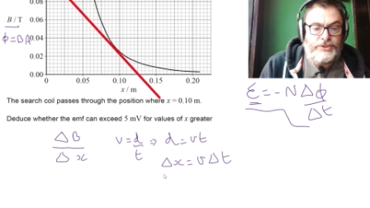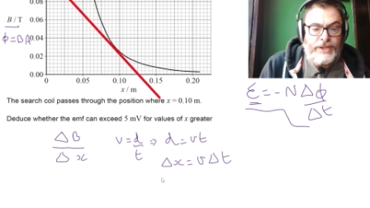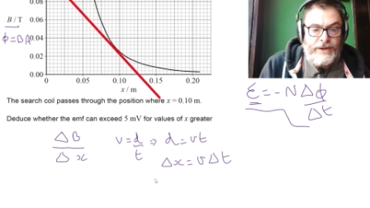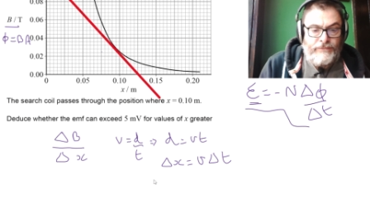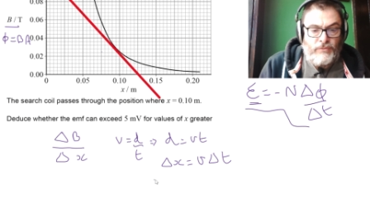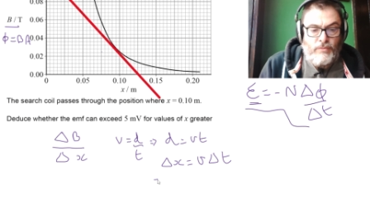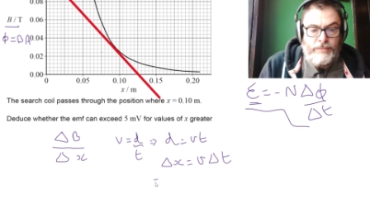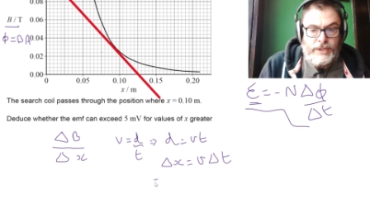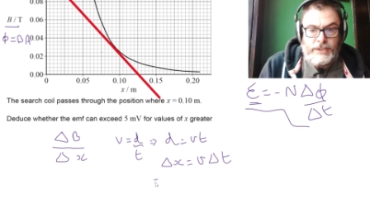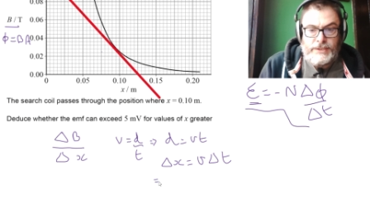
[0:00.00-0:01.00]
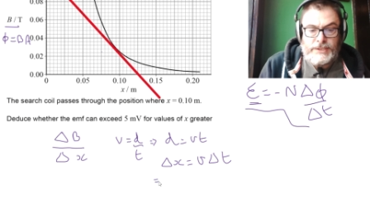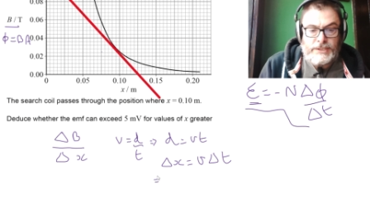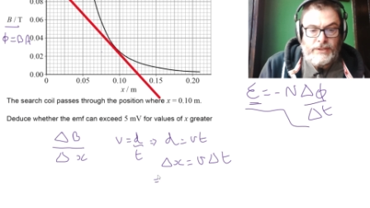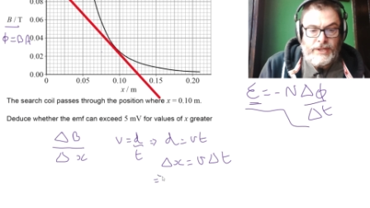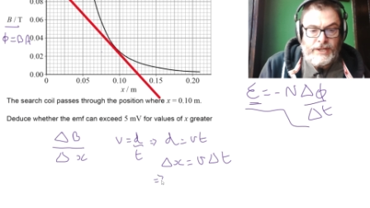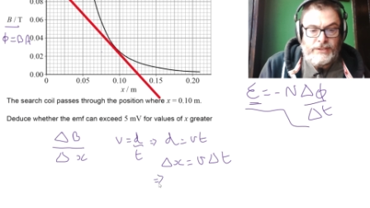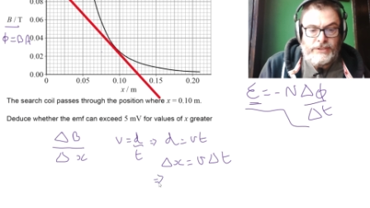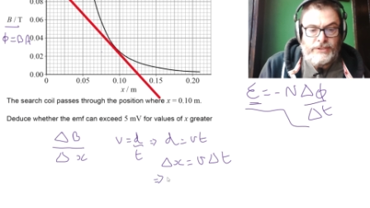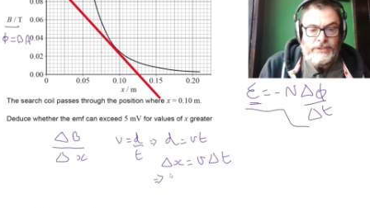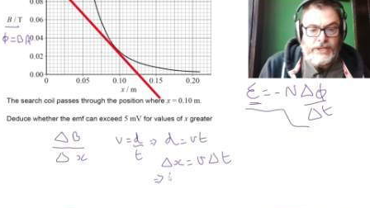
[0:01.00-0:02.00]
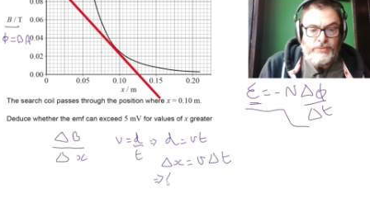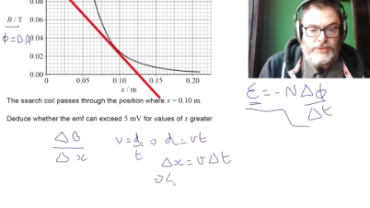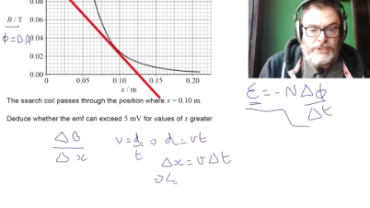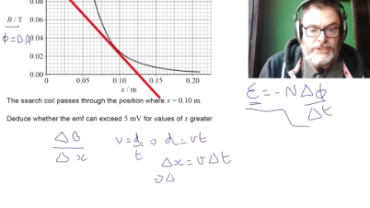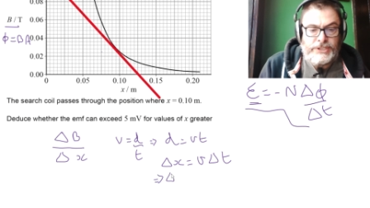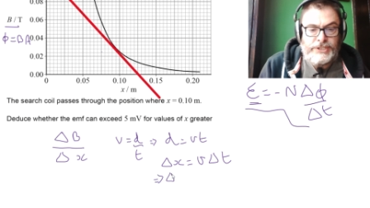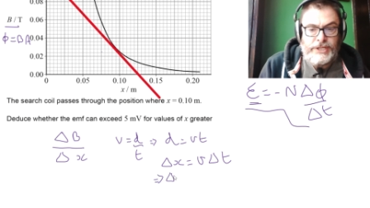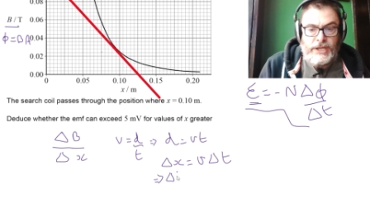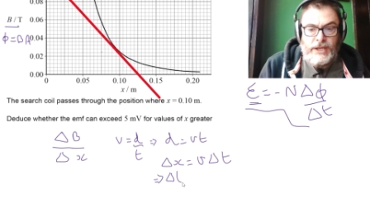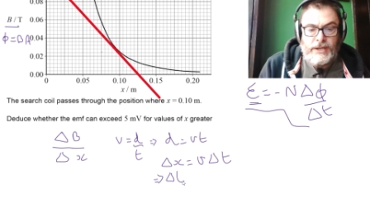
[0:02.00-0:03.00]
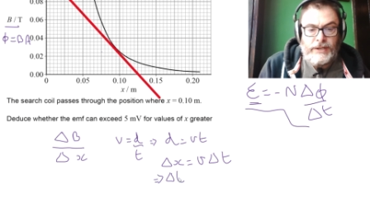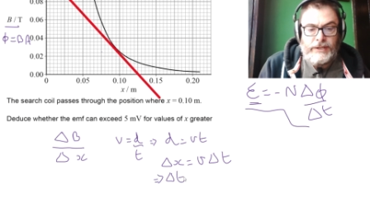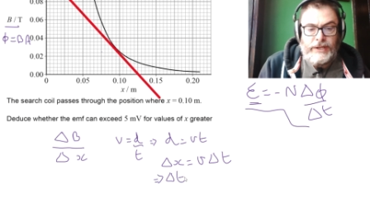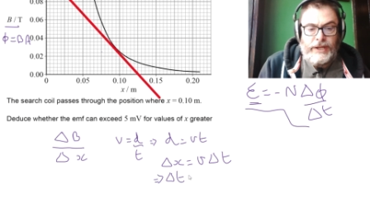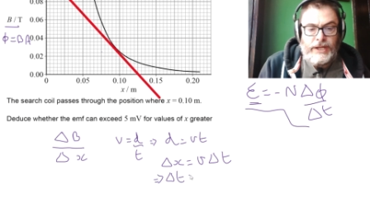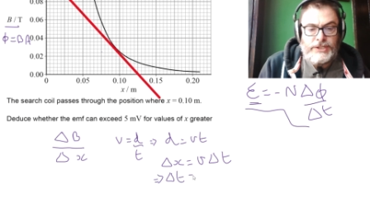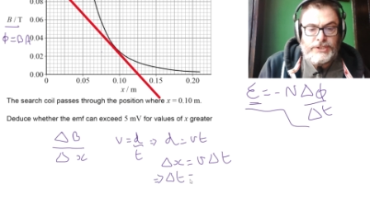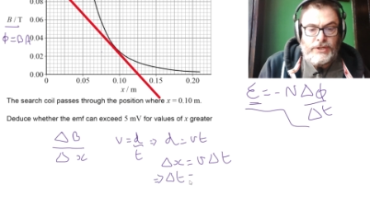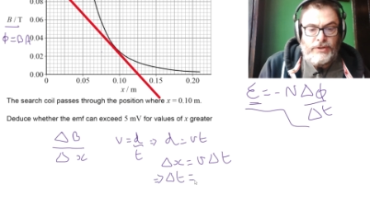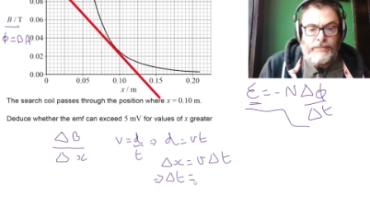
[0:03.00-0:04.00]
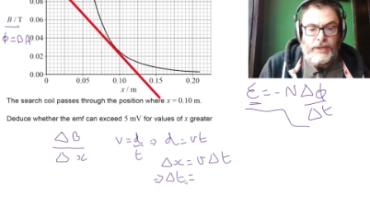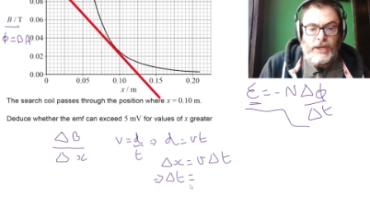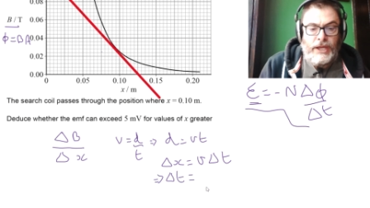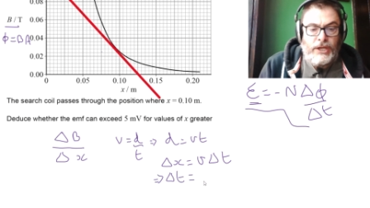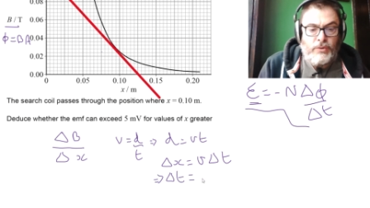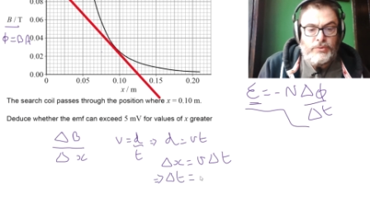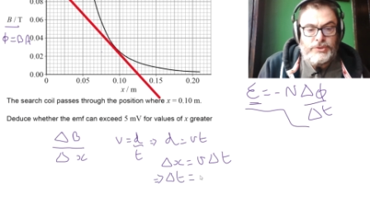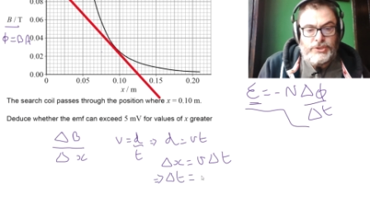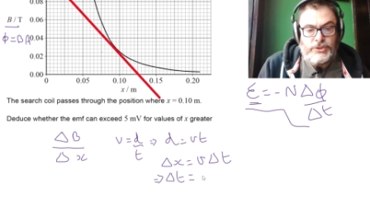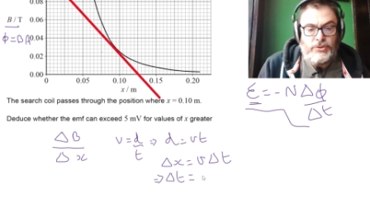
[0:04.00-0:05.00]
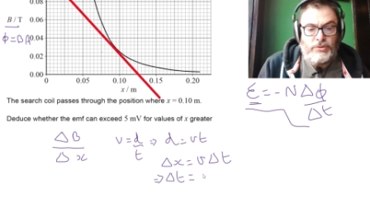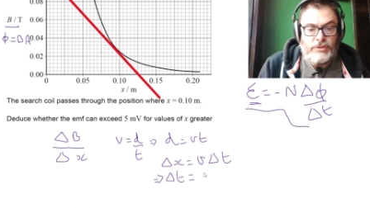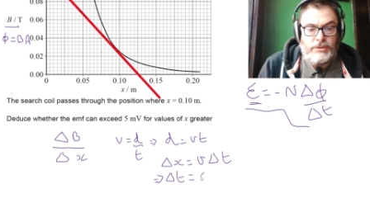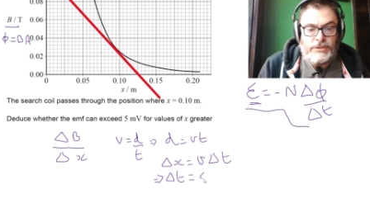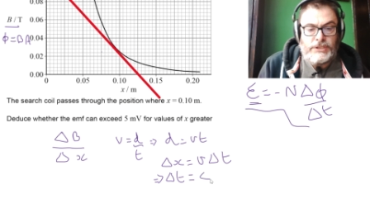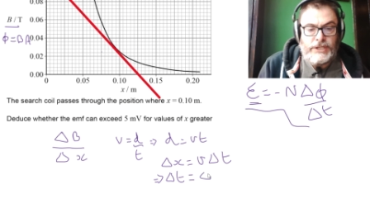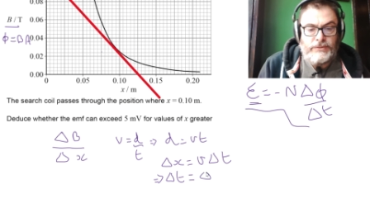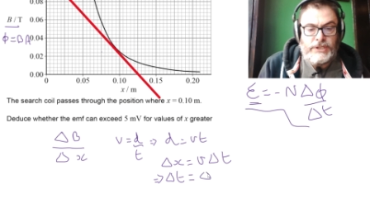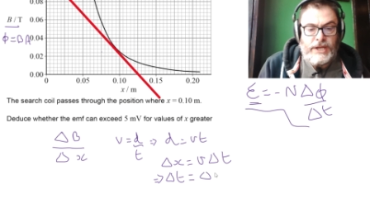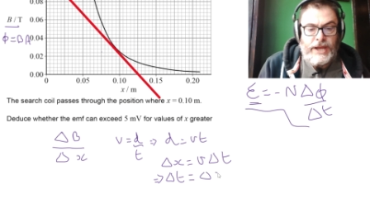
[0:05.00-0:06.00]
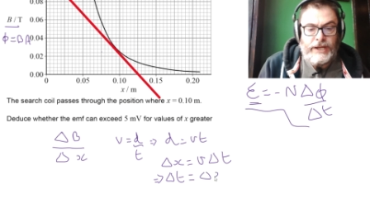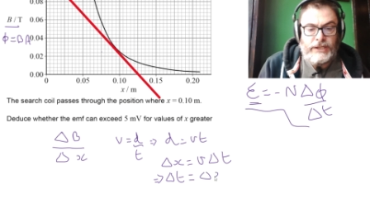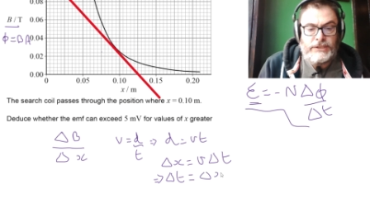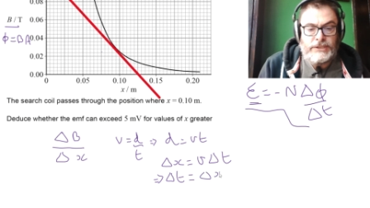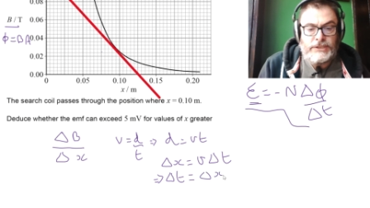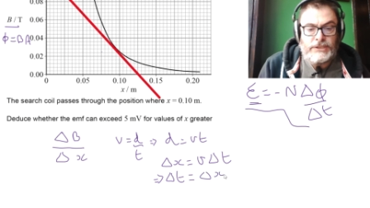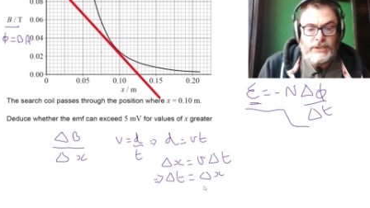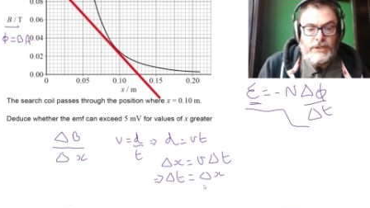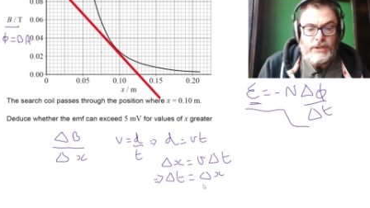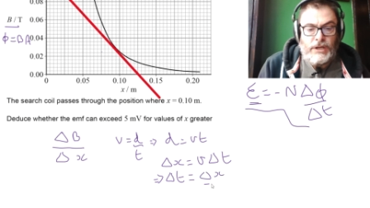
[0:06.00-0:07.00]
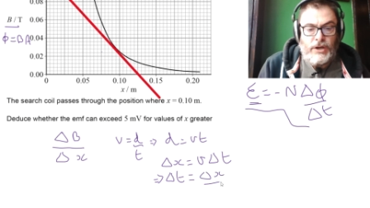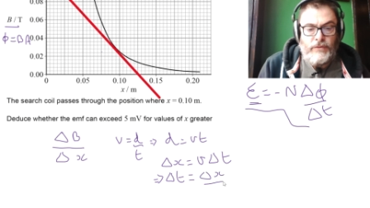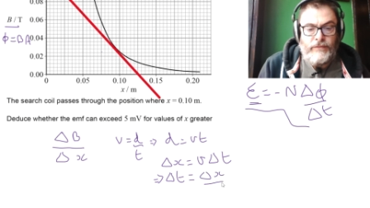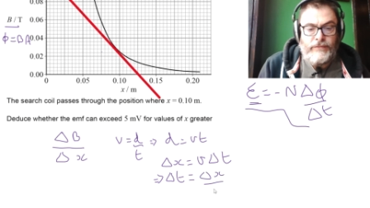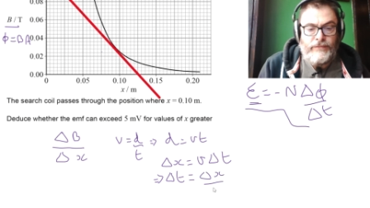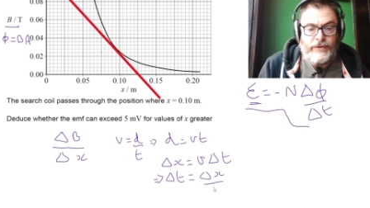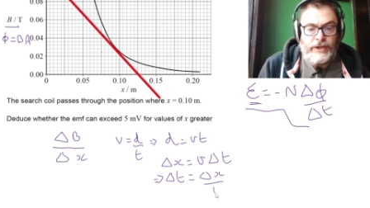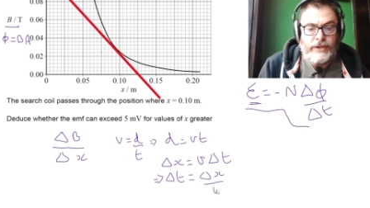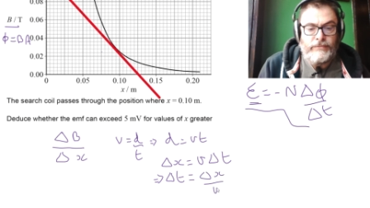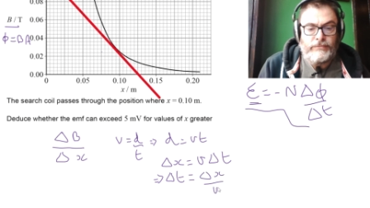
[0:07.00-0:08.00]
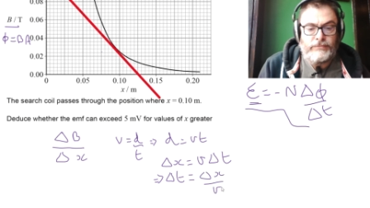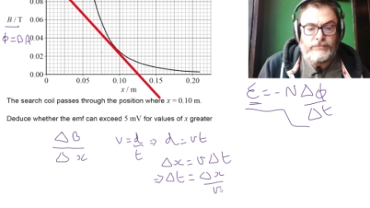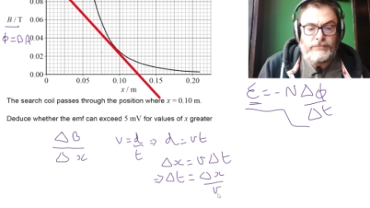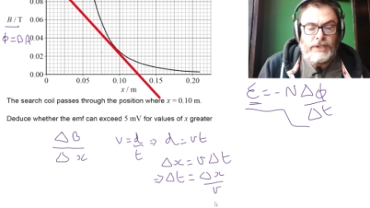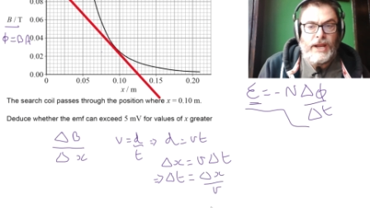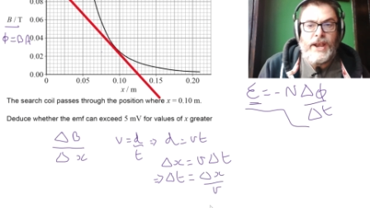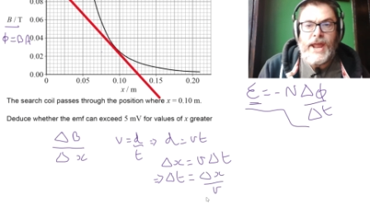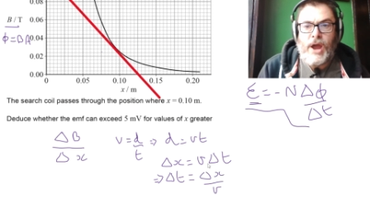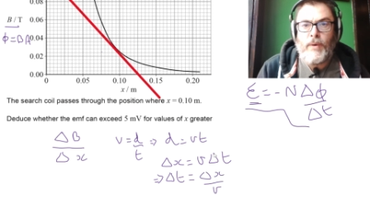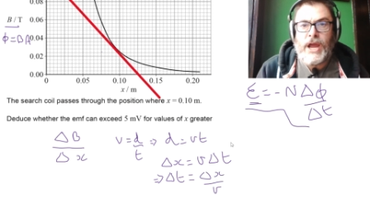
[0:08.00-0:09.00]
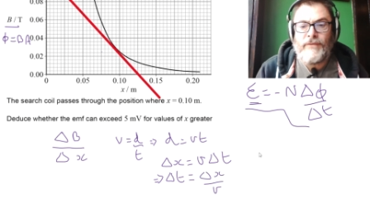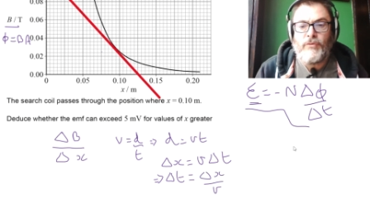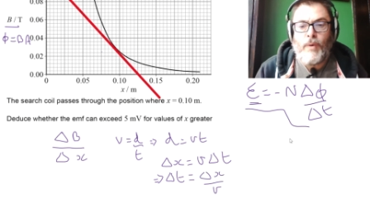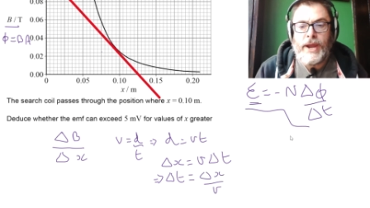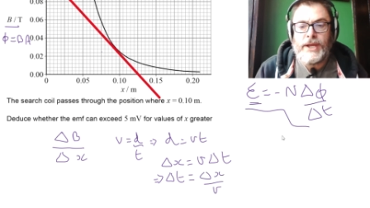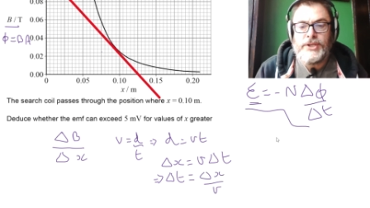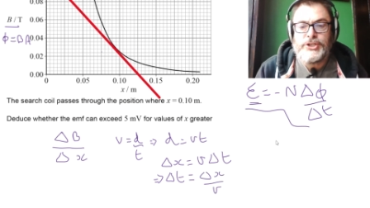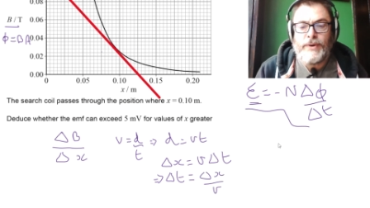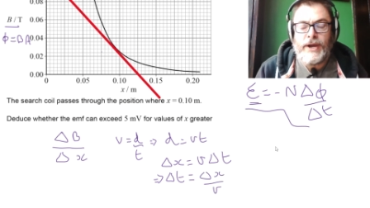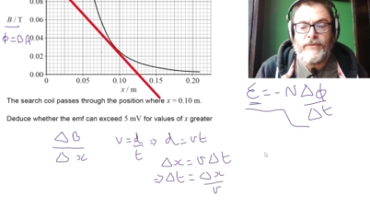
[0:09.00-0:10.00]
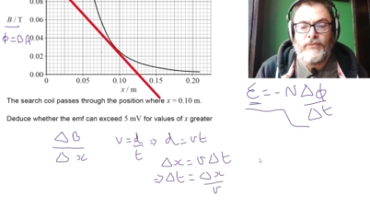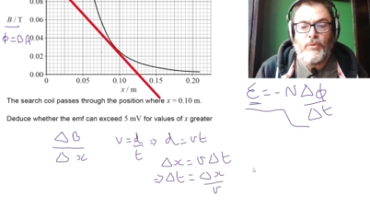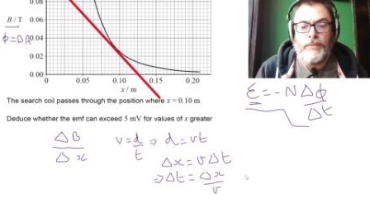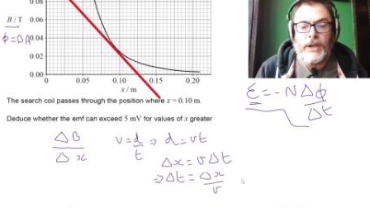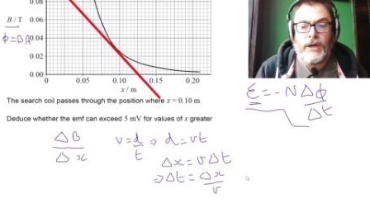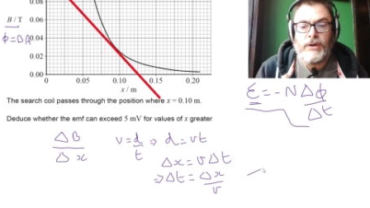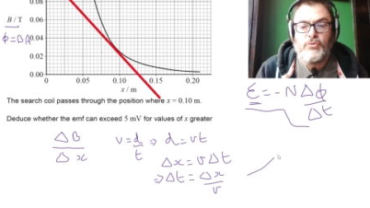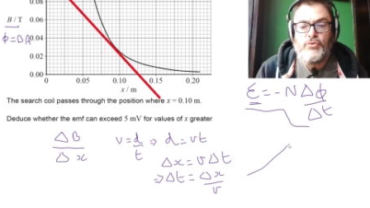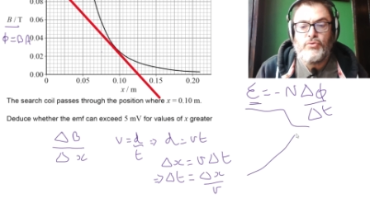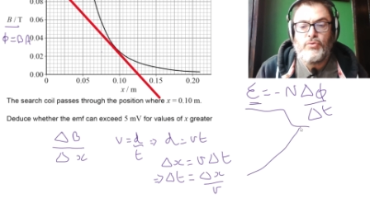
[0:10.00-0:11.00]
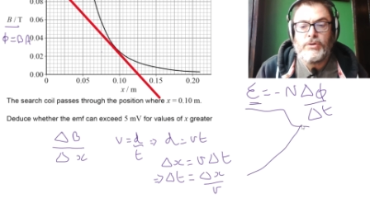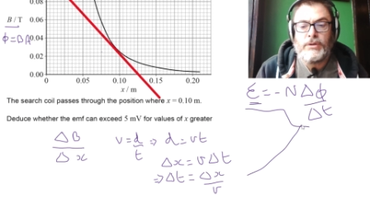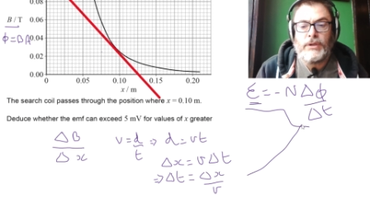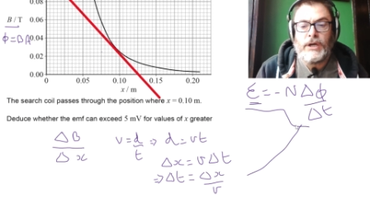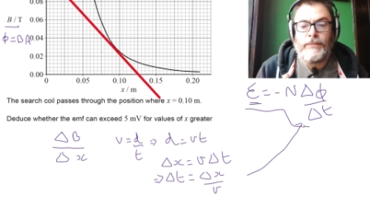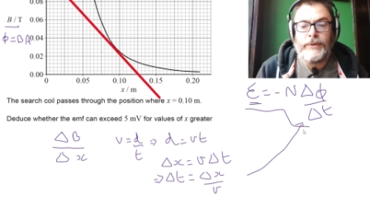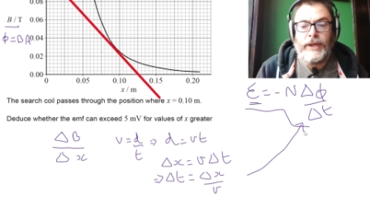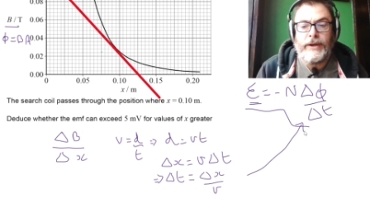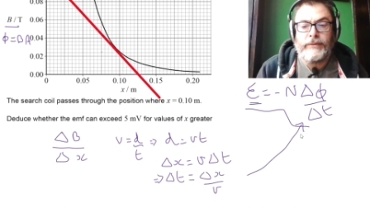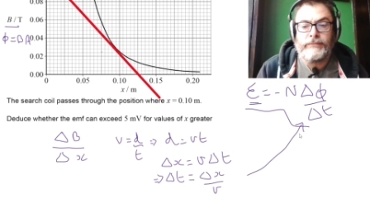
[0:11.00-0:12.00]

therefore means that delta t is going to be equal to delta x over v. And now we have a way into our formula up here.